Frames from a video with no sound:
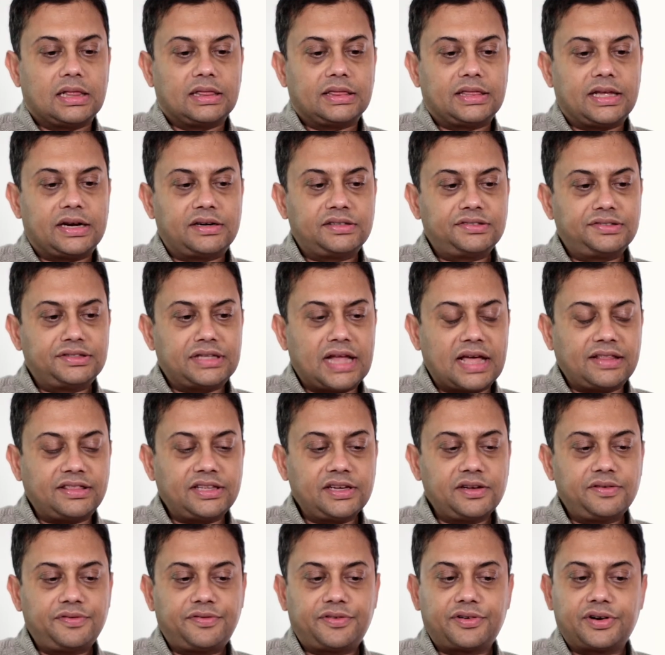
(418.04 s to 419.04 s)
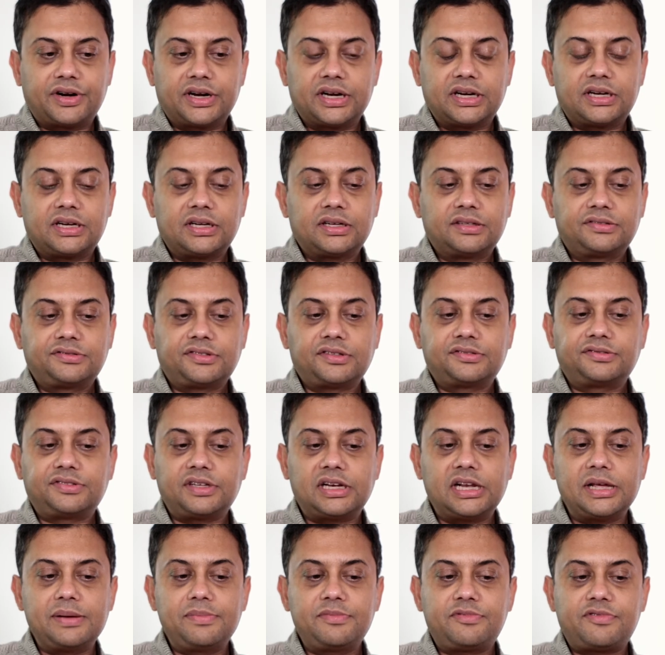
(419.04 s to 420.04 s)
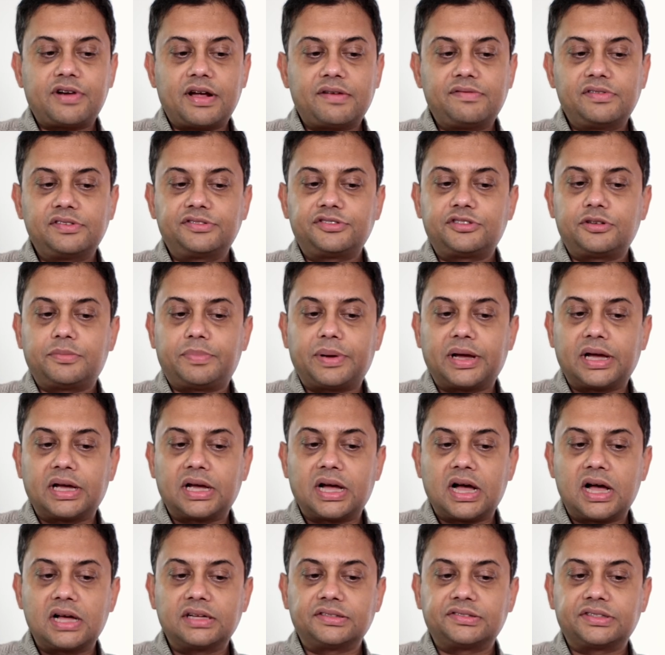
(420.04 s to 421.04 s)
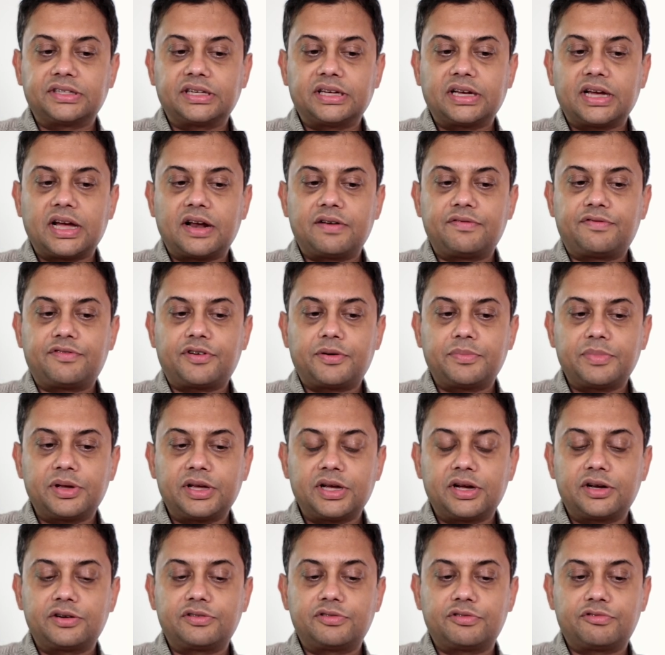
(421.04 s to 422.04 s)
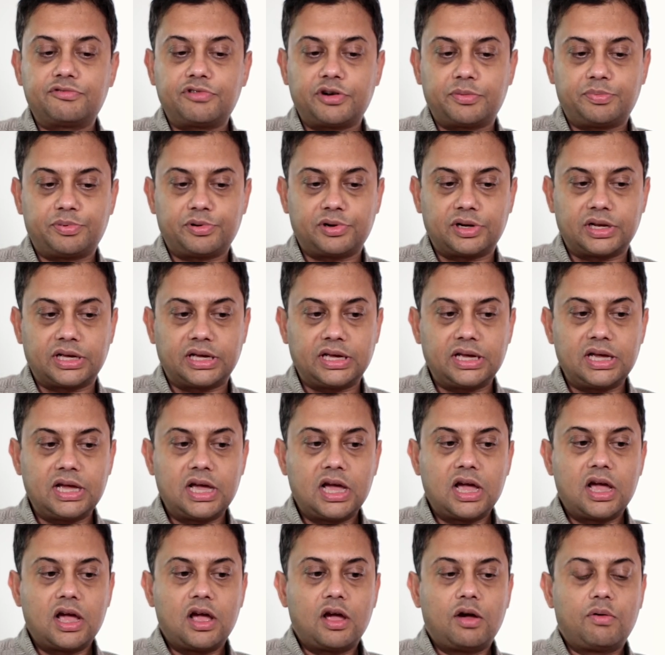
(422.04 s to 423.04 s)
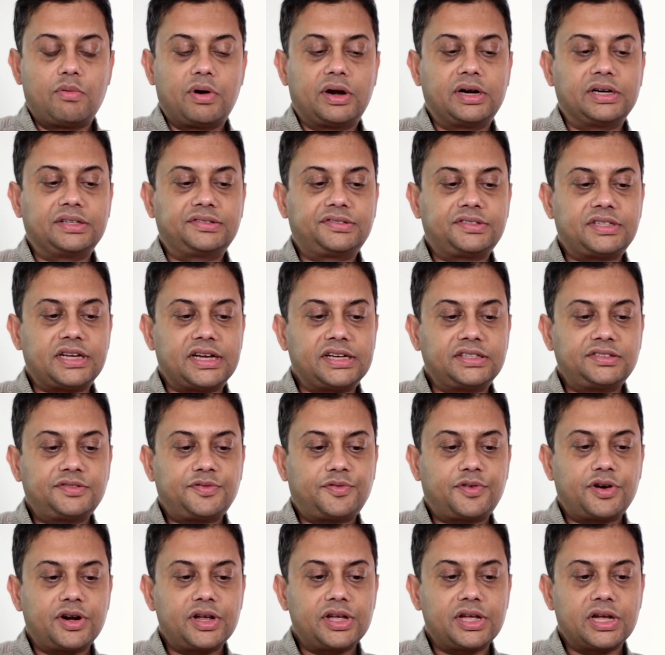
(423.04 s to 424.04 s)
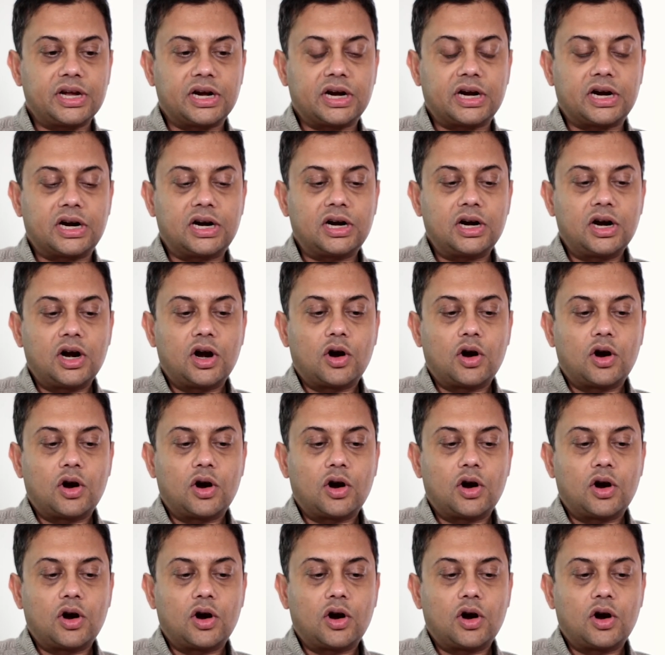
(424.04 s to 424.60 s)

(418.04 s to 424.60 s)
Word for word: There is nothing for it, so Salim travels to Benghazi and from here to Tripoli, where he stays for a year